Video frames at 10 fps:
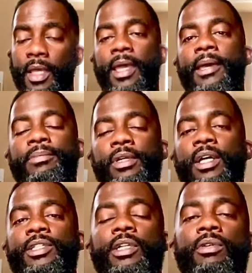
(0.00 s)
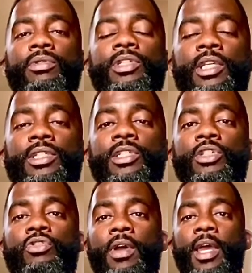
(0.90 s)
And because of the resistance
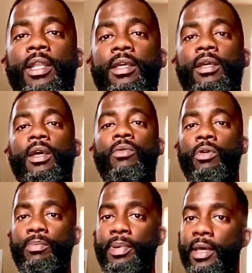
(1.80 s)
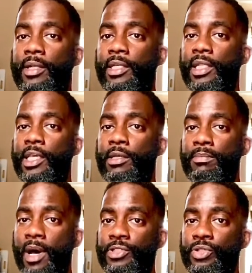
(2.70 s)
training, we're building lean
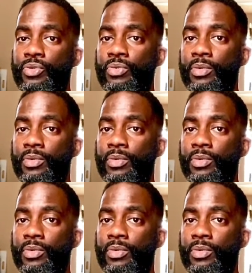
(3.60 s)
muscle.